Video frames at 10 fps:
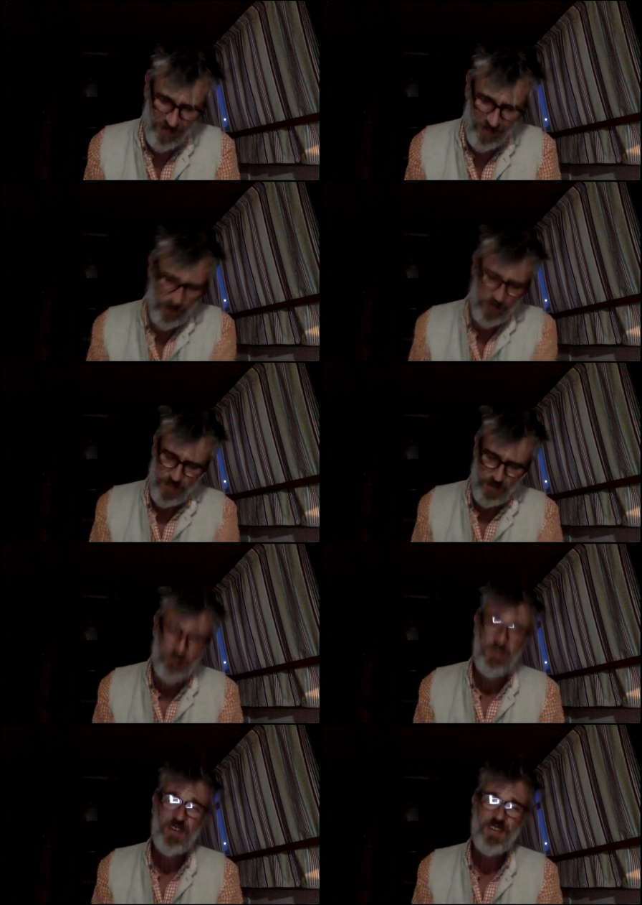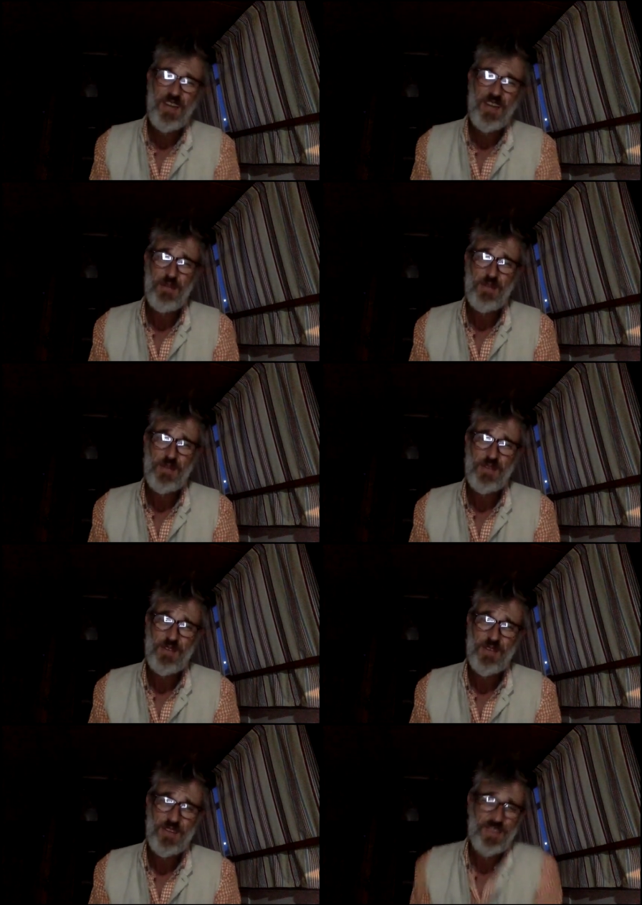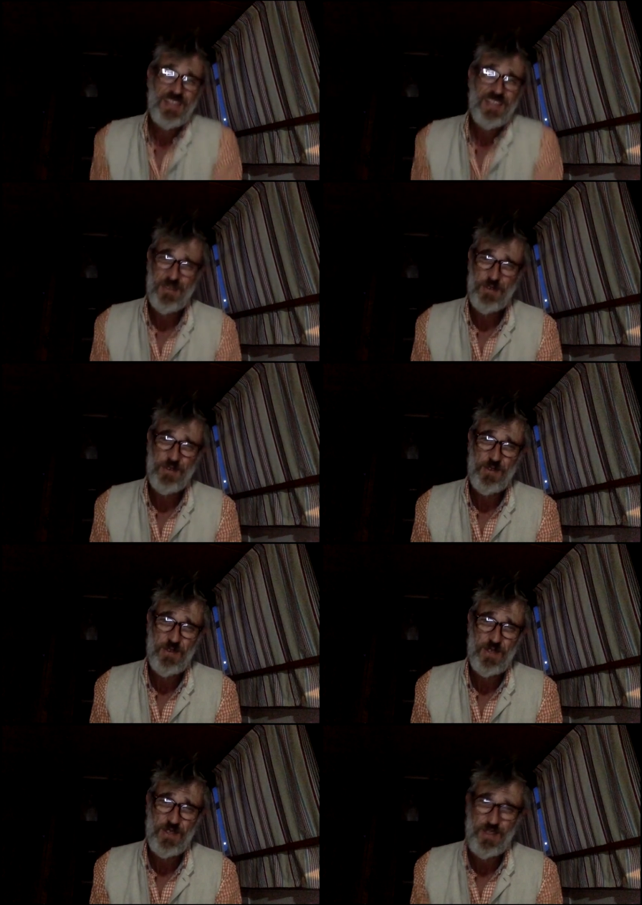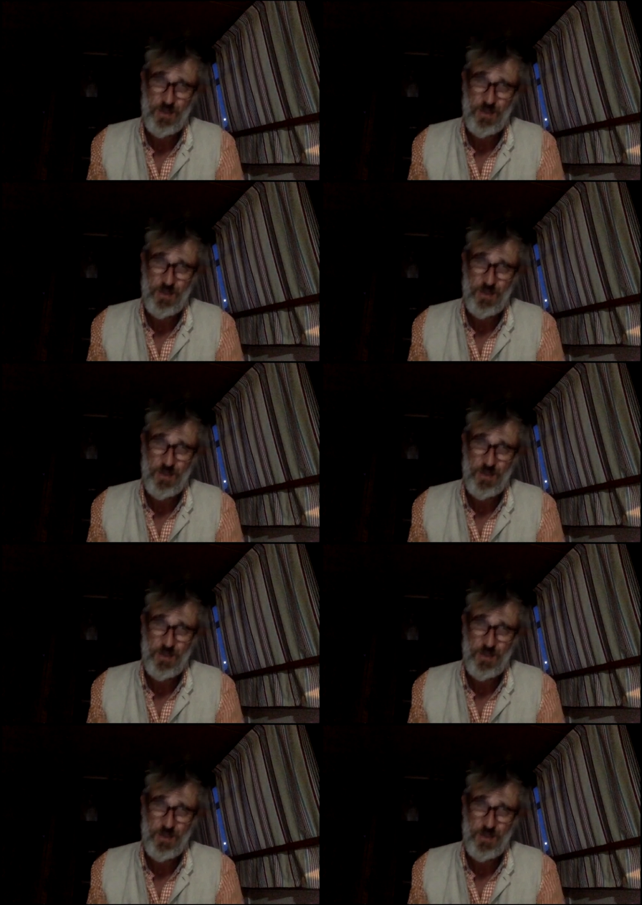of something funny that happened, a silly little story that I